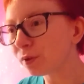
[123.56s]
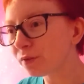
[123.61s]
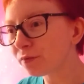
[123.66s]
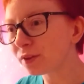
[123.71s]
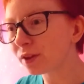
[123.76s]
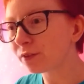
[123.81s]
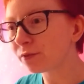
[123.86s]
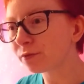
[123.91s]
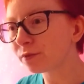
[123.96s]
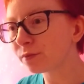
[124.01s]
of
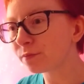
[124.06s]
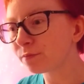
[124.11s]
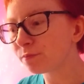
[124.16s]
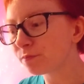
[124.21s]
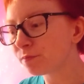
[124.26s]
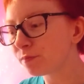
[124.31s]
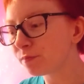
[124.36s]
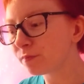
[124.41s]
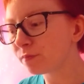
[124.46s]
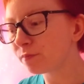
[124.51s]

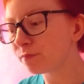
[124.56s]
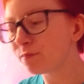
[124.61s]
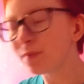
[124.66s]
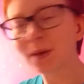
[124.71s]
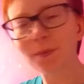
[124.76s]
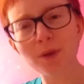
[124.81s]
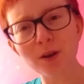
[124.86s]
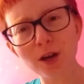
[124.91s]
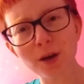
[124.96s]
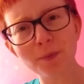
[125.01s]
different,
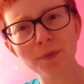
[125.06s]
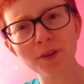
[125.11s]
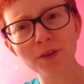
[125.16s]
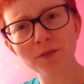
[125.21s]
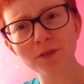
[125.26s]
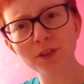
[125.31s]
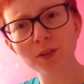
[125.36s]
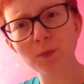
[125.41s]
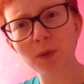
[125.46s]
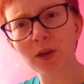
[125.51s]
maybe a couple of
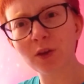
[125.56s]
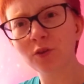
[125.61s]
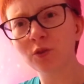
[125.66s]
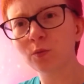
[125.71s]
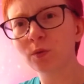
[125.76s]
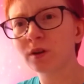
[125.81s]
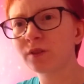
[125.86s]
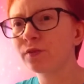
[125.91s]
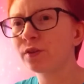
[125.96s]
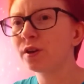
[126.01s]
different spells or
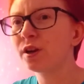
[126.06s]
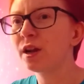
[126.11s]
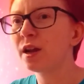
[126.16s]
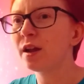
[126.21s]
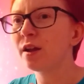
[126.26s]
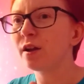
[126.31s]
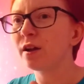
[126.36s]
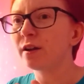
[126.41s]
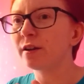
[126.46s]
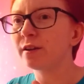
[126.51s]
whatever,
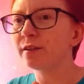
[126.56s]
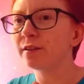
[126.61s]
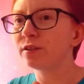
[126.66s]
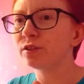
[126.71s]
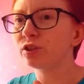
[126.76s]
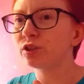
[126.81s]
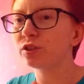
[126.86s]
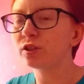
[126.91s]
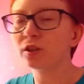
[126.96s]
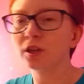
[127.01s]
and
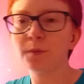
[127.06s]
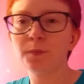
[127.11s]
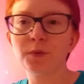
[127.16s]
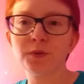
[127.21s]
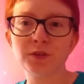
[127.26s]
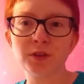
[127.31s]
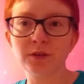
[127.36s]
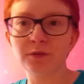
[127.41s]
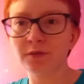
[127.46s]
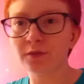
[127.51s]
just a couple
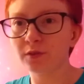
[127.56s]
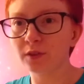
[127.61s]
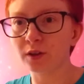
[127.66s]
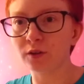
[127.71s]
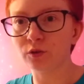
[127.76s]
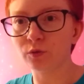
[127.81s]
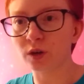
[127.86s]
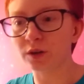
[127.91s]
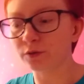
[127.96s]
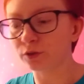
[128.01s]
of different
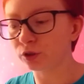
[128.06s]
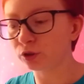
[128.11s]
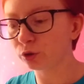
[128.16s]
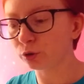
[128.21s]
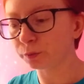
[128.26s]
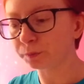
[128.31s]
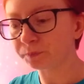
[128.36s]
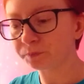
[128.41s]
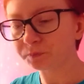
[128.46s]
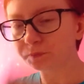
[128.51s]
things or whatever.
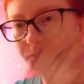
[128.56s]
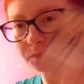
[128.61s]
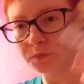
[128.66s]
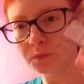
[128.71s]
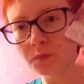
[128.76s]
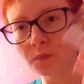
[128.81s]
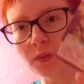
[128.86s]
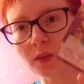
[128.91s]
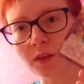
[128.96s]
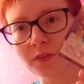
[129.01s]
So
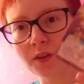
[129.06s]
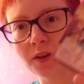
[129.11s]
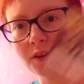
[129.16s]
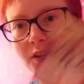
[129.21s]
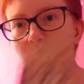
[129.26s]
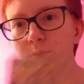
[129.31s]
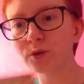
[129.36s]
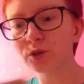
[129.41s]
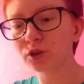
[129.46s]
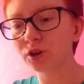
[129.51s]
the
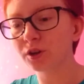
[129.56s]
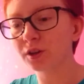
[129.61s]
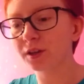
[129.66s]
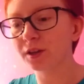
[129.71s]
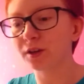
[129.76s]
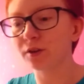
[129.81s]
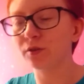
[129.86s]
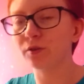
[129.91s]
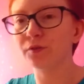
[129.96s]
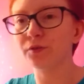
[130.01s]
idea with Charlotte
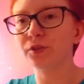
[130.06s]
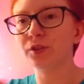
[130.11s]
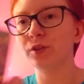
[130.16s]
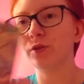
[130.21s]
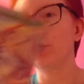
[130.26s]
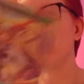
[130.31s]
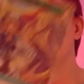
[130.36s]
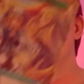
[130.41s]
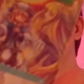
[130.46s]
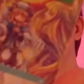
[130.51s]
here, obviously
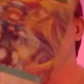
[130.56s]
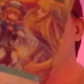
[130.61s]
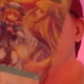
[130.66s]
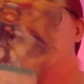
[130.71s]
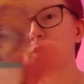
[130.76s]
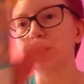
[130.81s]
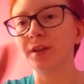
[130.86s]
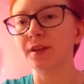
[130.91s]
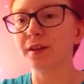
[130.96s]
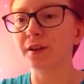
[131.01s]
on her front
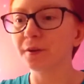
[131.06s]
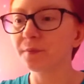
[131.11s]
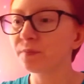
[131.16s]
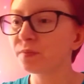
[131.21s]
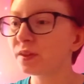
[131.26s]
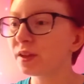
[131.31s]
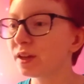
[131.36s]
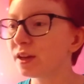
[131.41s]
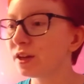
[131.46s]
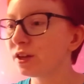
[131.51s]
side here,
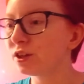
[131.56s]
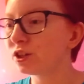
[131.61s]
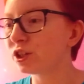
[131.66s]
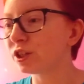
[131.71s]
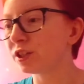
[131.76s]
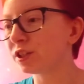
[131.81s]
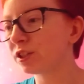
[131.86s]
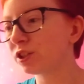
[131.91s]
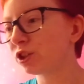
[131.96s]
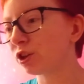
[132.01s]
she
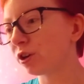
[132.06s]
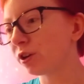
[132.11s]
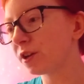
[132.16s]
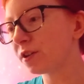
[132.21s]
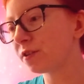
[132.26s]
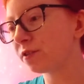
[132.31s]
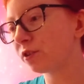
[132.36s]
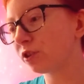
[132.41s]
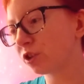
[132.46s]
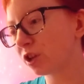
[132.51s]
is Charlotte,
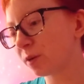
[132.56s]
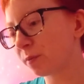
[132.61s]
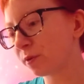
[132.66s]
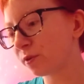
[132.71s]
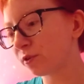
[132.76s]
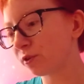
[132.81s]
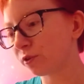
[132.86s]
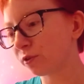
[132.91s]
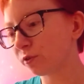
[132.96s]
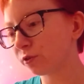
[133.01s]
a
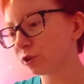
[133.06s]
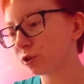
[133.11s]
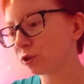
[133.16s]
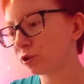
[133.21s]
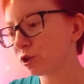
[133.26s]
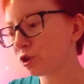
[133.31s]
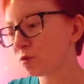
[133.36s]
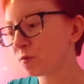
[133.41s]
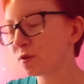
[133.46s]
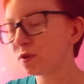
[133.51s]
determined girl. Her
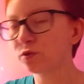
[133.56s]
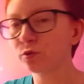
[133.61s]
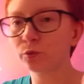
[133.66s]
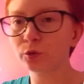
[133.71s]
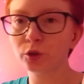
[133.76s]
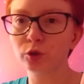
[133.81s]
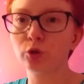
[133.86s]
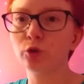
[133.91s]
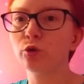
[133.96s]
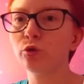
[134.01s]
judgment is
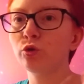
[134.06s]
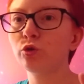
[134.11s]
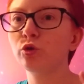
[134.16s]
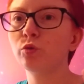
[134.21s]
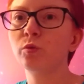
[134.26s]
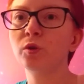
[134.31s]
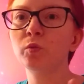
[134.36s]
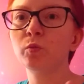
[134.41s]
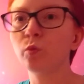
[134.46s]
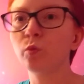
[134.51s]
only 2, so 1